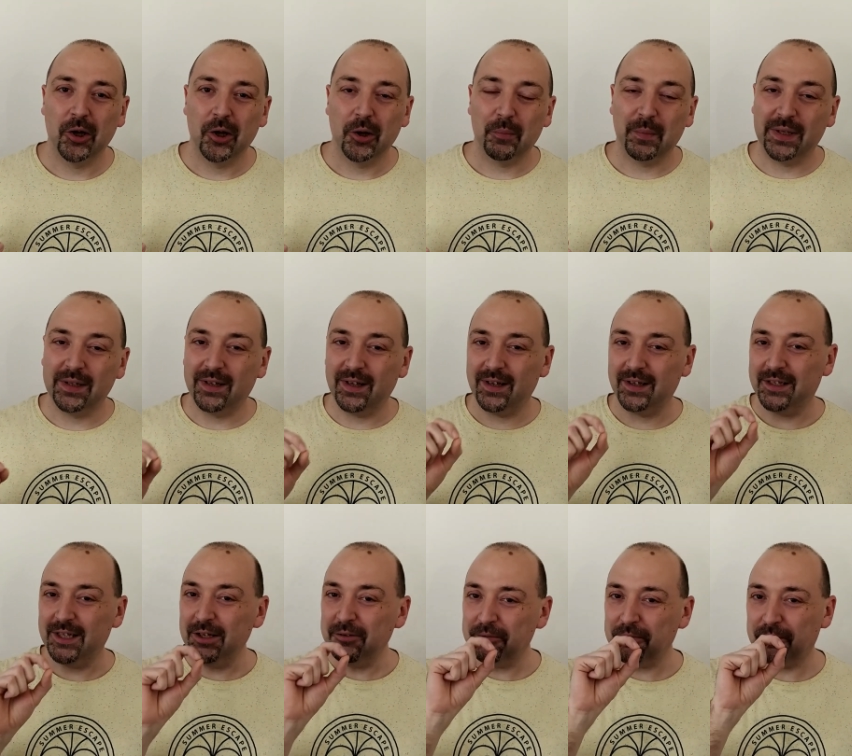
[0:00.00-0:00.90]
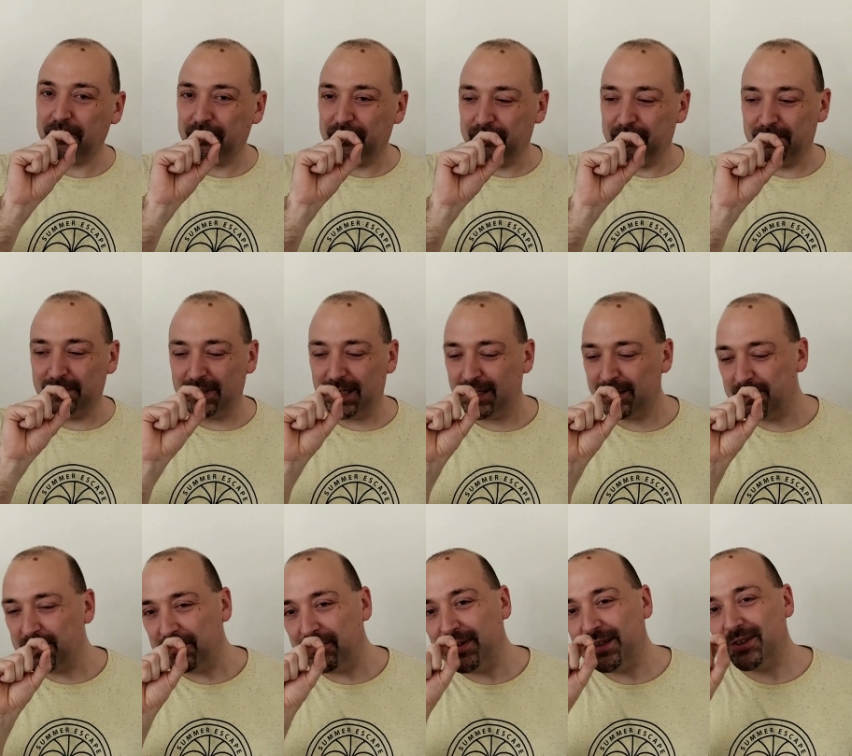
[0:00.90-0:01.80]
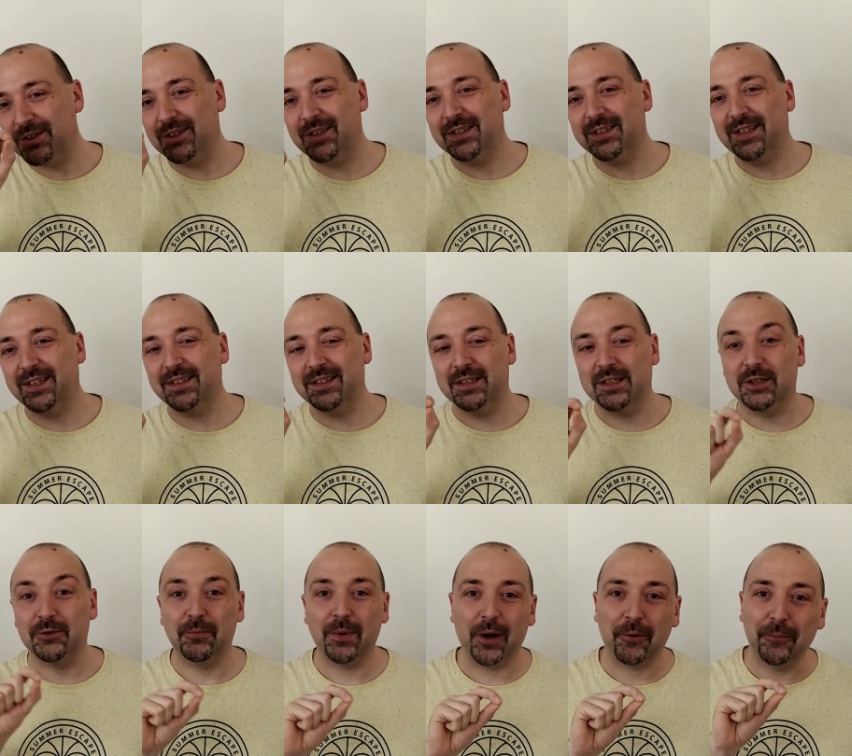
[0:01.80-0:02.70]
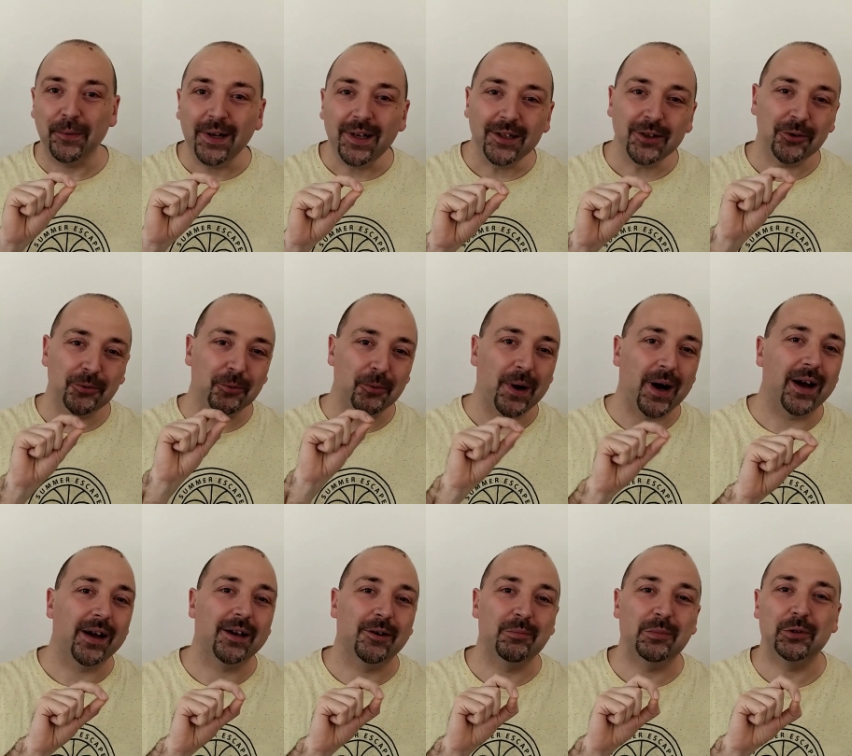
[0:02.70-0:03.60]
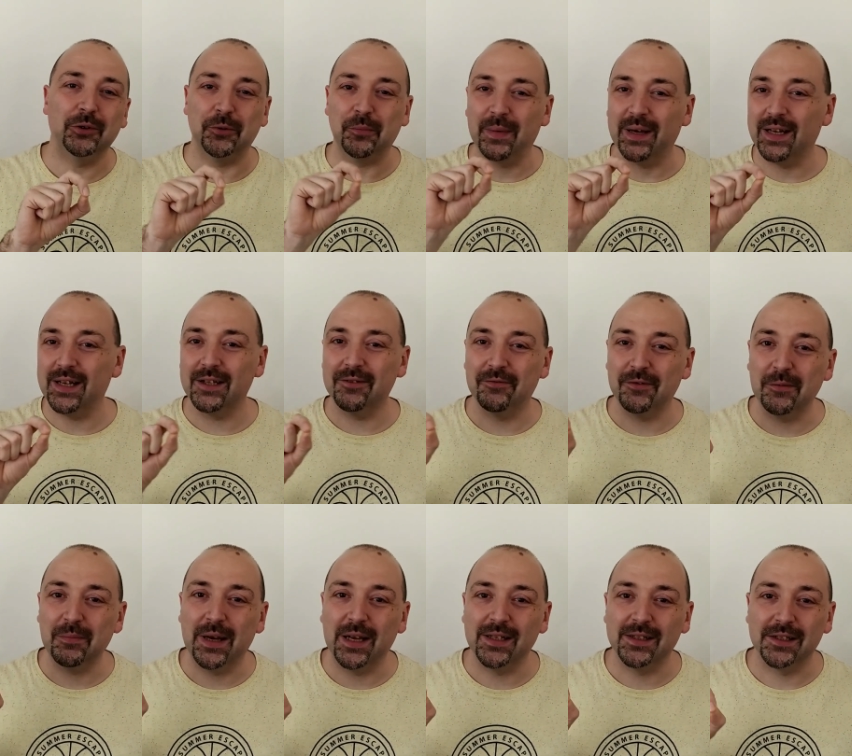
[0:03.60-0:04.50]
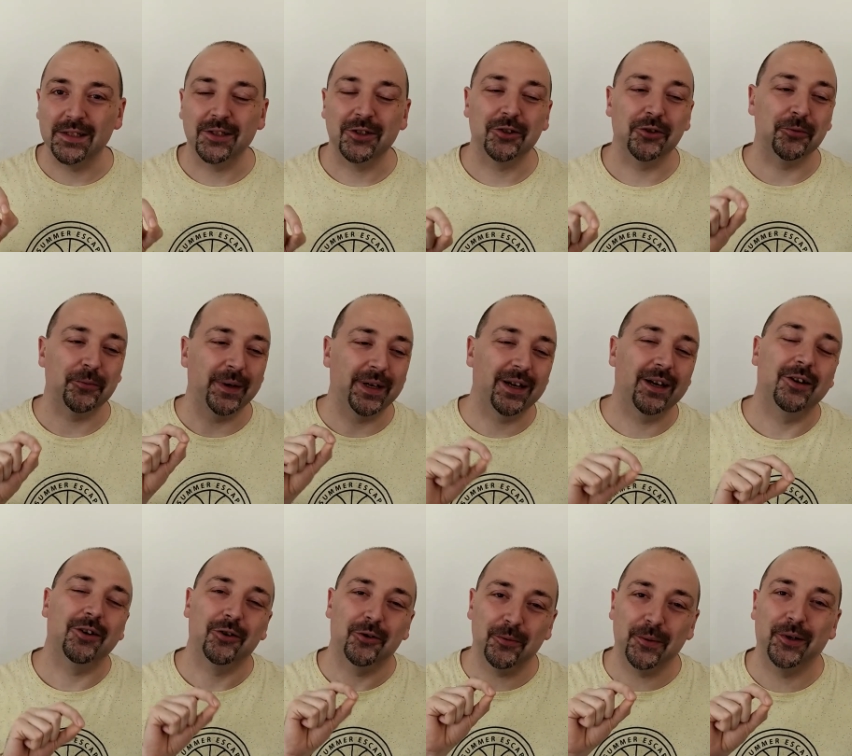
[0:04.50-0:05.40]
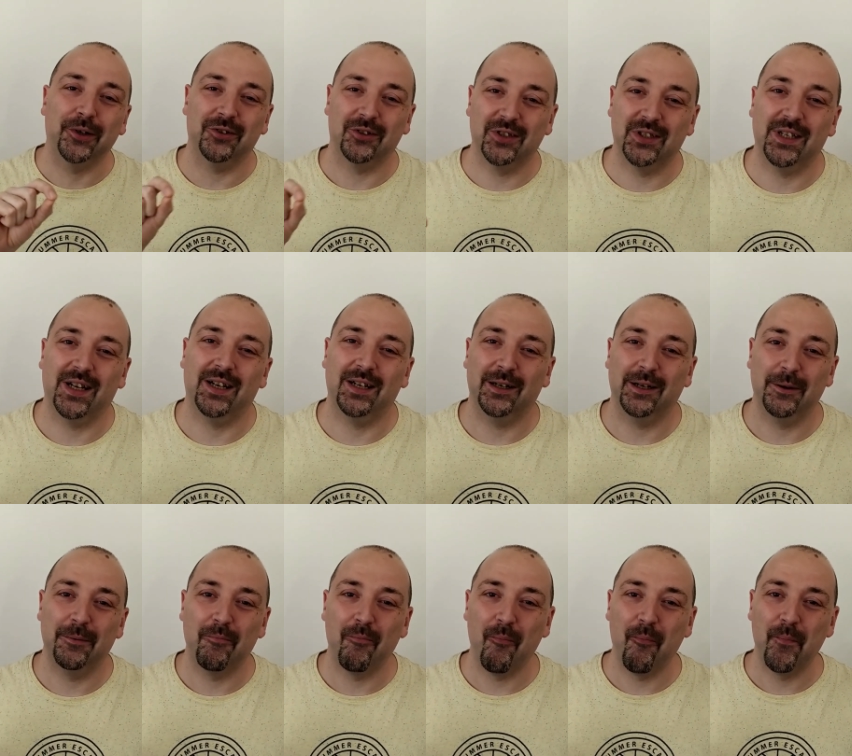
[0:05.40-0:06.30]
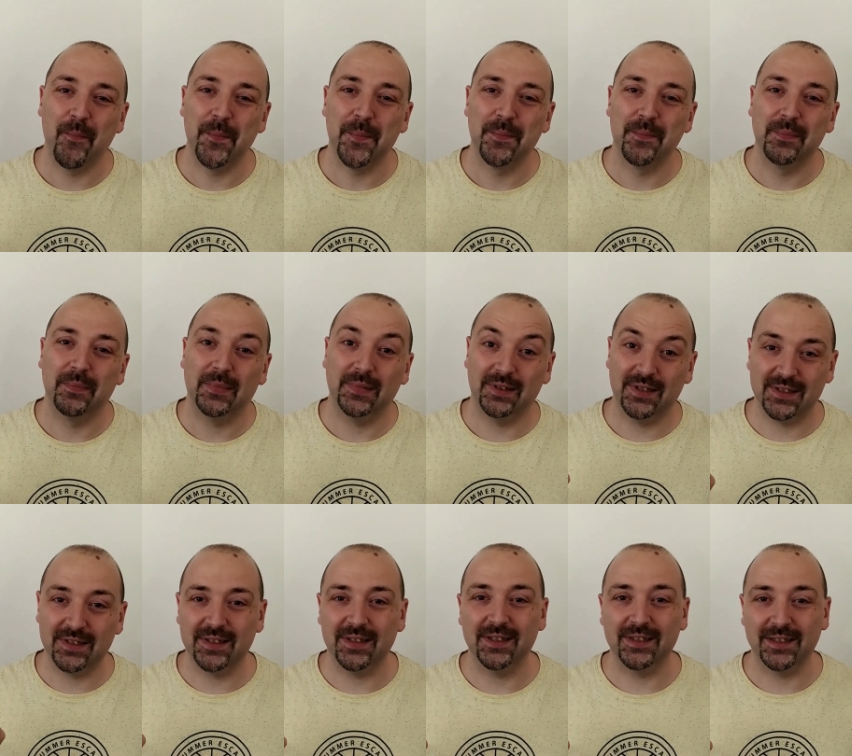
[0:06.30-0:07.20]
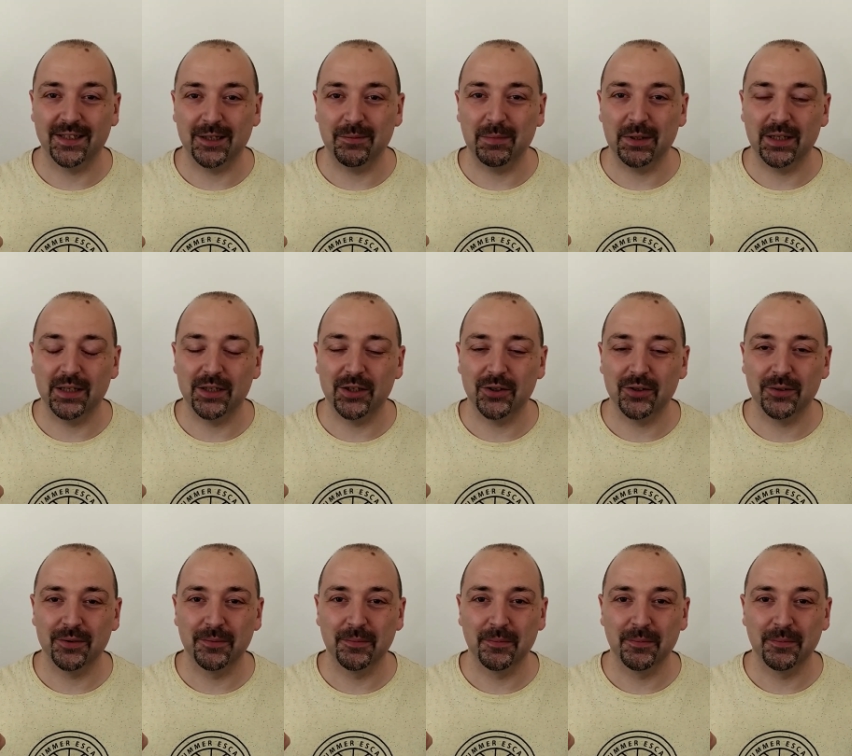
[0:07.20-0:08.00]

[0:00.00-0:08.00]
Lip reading: But let me finish the sentence, we are willing to hire both male and females so we can lower your salary. That's the discrimination.